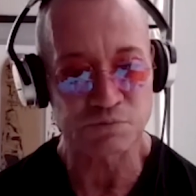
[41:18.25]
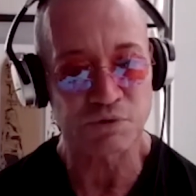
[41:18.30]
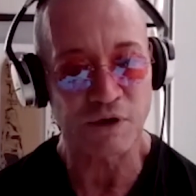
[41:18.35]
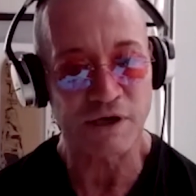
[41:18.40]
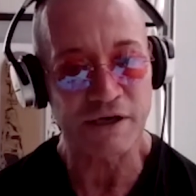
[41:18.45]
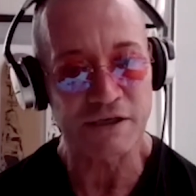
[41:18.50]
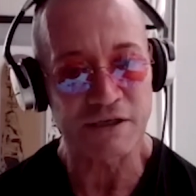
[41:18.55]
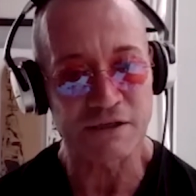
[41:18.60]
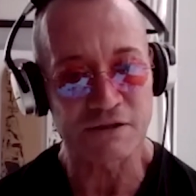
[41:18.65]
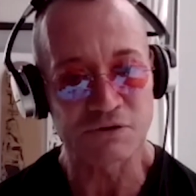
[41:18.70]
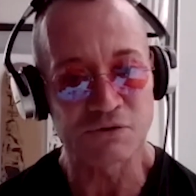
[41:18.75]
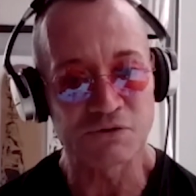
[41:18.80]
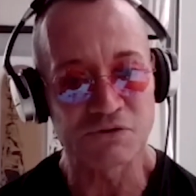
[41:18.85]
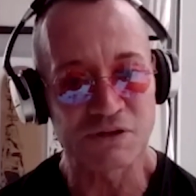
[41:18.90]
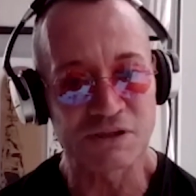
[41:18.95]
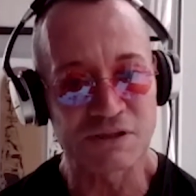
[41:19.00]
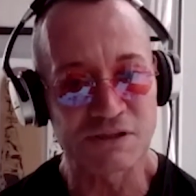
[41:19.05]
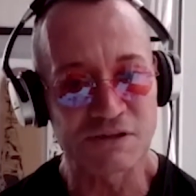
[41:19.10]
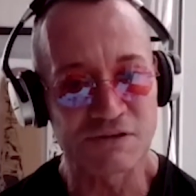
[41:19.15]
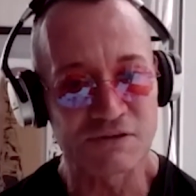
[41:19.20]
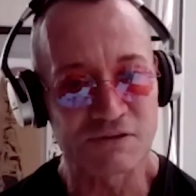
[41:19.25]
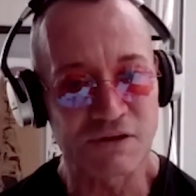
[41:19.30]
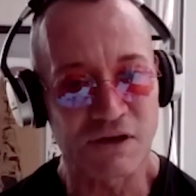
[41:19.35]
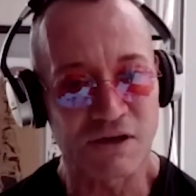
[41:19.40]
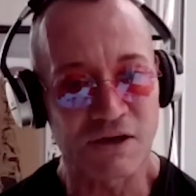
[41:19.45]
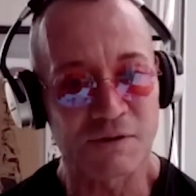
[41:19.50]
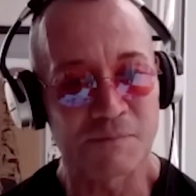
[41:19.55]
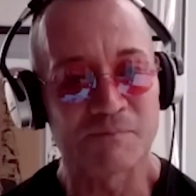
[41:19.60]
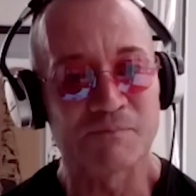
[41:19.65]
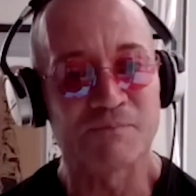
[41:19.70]
Bryan using this
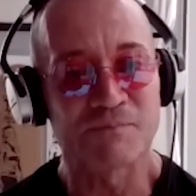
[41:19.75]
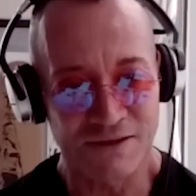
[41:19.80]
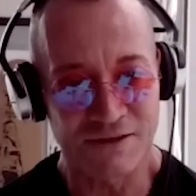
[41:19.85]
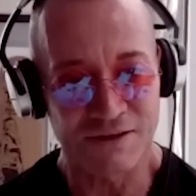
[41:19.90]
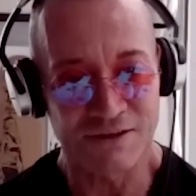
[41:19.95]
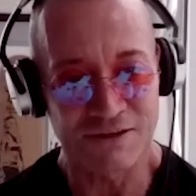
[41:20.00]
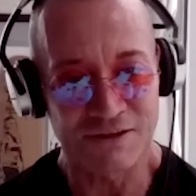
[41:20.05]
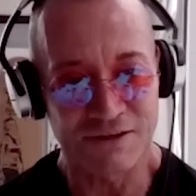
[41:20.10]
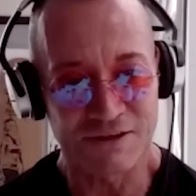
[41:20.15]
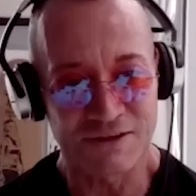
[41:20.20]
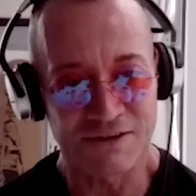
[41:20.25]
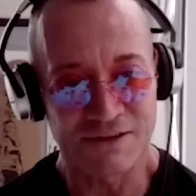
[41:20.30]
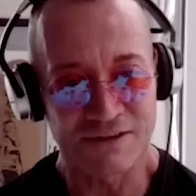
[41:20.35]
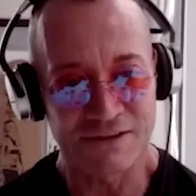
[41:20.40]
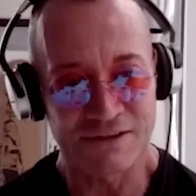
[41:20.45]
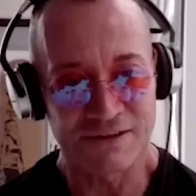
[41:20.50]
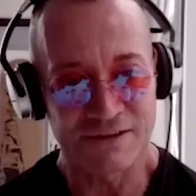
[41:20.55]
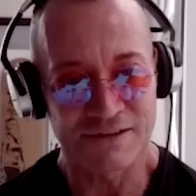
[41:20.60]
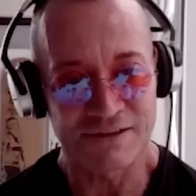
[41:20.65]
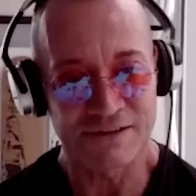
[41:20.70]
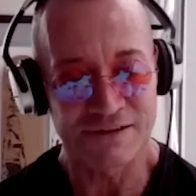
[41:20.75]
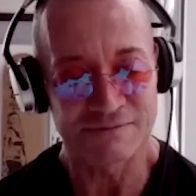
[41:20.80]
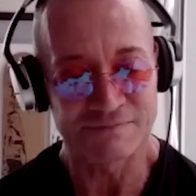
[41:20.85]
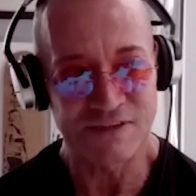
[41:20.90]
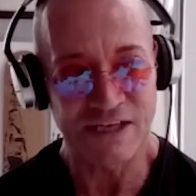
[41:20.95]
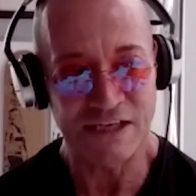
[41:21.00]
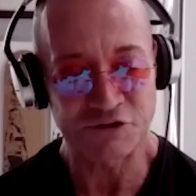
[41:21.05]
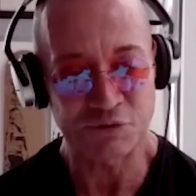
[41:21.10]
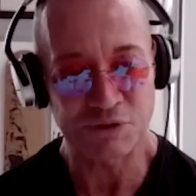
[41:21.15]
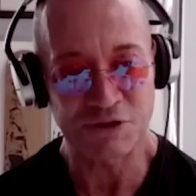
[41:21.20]
um, uh,
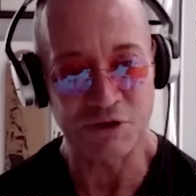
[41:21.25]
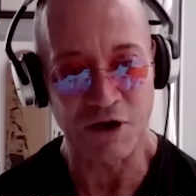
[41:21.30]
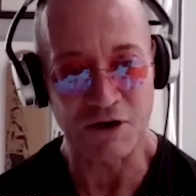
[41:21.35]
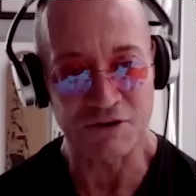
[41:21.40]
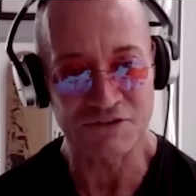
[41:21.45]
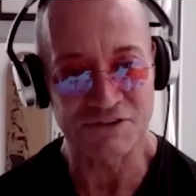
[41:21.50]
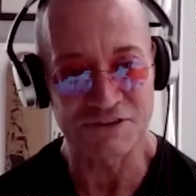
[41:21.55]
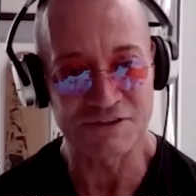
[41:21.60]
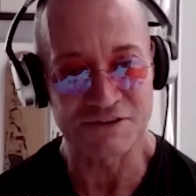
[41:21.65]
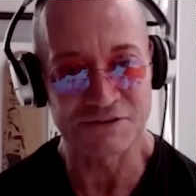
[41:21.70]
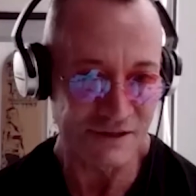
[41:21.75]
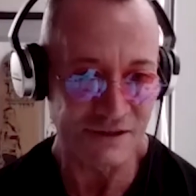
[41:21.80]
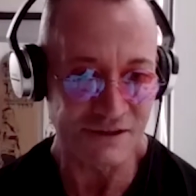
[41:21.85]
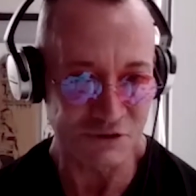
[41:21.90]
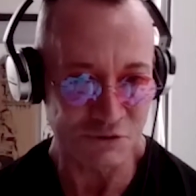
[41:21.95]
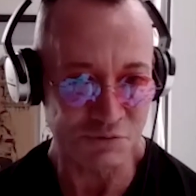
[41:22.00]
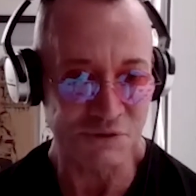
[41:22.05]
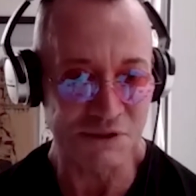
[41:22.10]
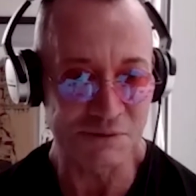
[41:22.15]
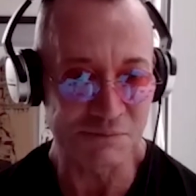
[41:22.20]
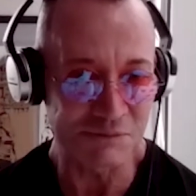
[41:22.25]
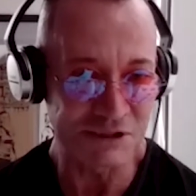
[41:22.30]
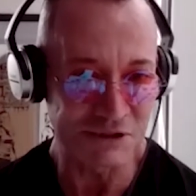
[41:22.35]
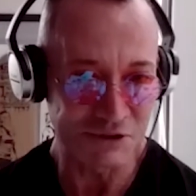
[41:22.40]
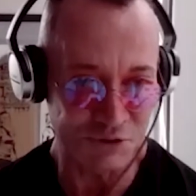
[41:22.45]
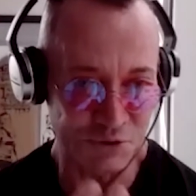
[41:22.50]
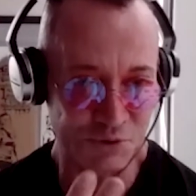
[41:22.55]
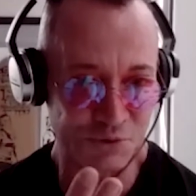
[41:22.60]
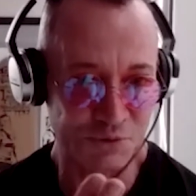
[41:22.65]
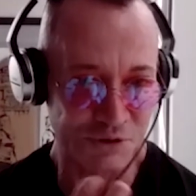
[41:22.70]
nitric oxide uh, cream
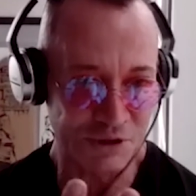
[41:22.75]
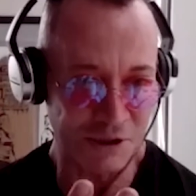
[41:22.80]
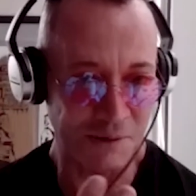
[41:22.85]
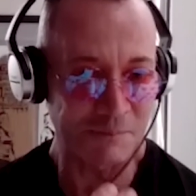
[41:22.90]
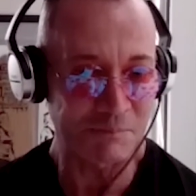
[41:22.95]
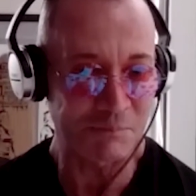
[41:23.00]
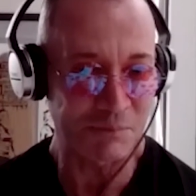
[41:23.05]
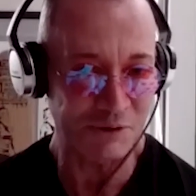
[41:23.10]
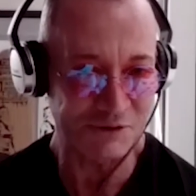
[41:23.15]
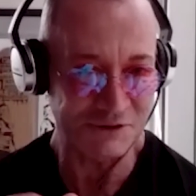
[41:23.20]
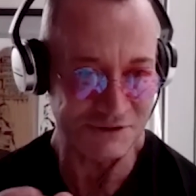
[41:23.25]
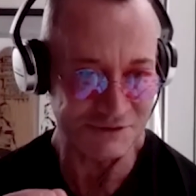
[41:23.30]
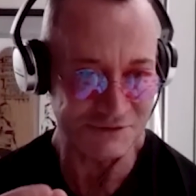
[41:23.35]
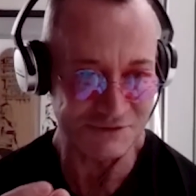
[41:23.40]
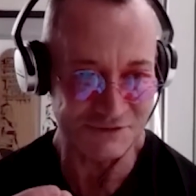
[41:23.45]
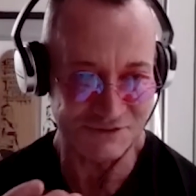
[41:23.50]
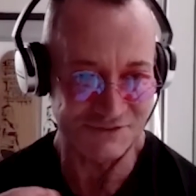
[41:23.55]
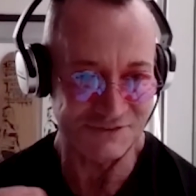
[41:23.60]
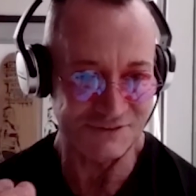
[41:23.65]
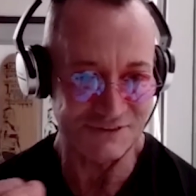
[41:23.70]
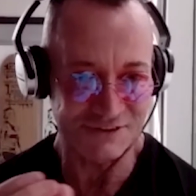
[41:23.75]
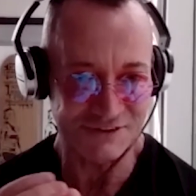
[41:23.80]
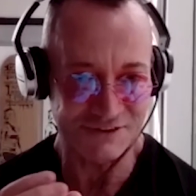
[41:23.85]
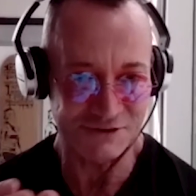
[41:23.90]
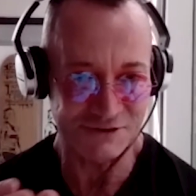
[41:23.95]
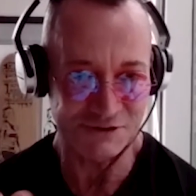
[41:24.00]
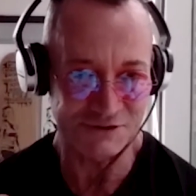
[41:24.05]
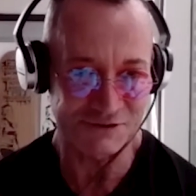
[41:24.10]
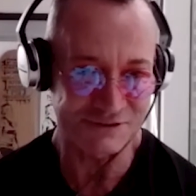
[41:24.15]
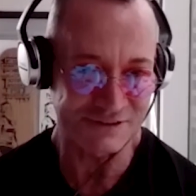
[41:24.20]
in two components.
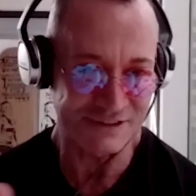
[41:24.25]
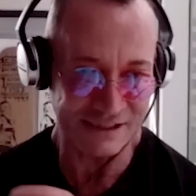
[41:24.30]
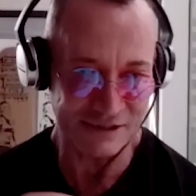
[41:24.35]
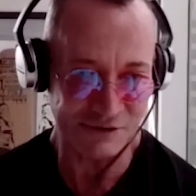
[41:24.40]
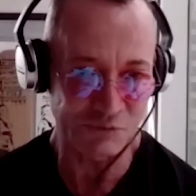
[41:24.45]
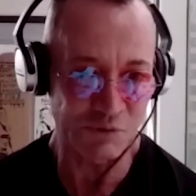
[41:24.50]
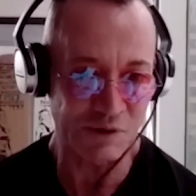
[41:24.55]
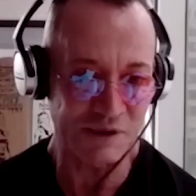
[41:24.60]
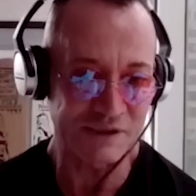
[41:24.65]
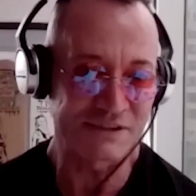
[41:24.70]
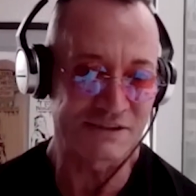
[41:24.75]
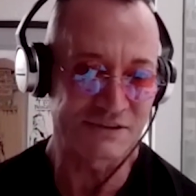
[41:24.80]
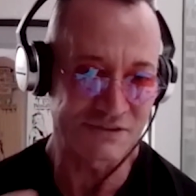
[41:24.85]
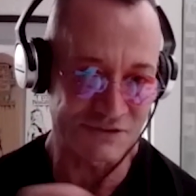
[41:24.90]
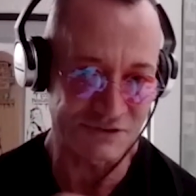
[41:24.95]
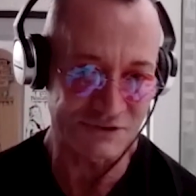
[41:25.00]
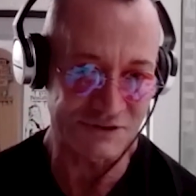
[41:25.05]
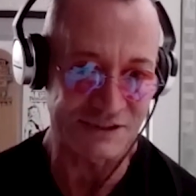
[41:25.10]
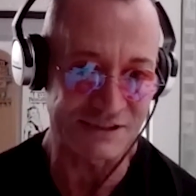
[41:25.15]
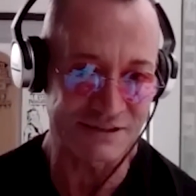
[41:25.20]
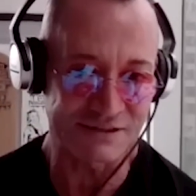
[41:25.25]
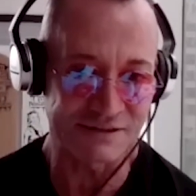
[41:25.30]
Uh, that one is a